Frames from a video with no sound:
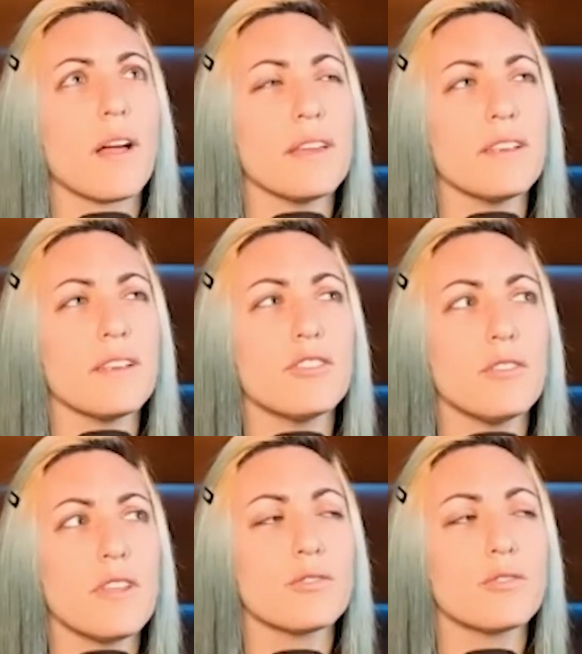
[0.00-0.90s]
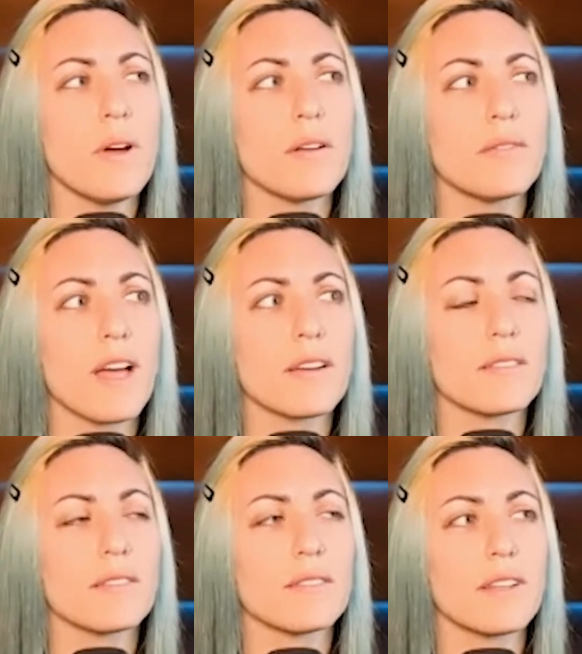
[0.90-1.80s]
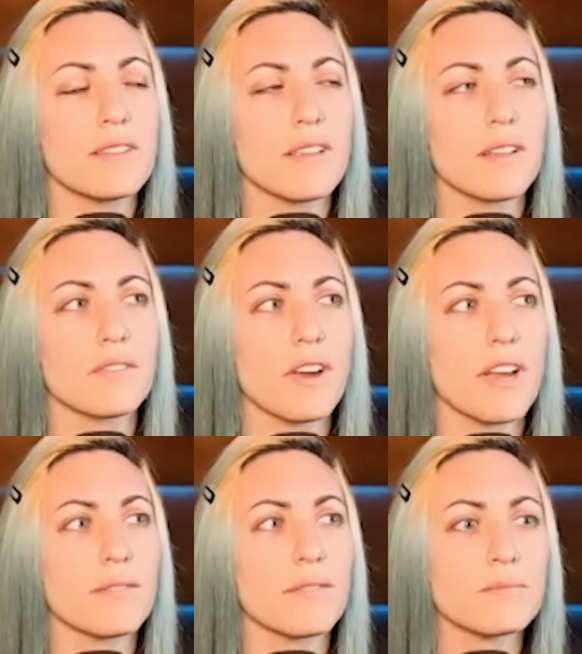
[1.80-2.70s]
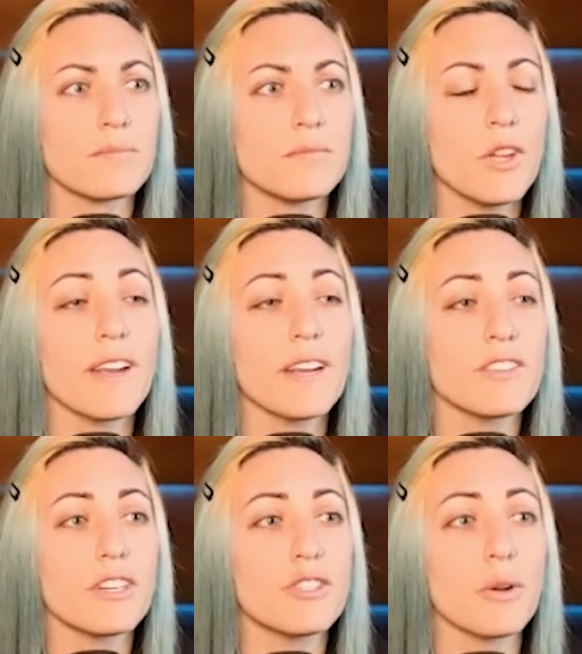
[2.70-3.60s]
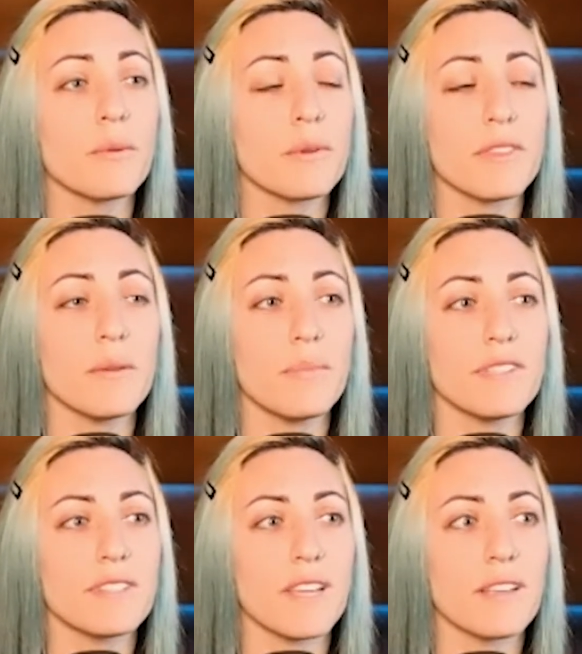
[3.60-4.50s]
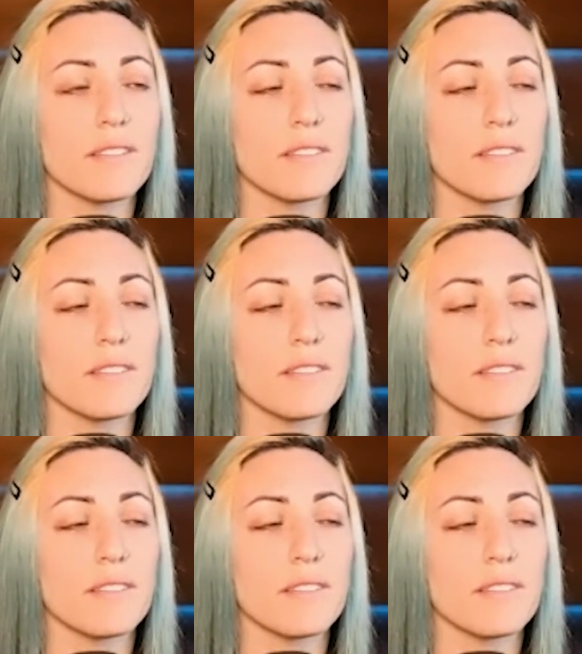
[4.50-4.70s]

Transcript: I think 2012. Yeah, that sounds okay. Right. No, that guessing. I started touring with Limp Bizkit.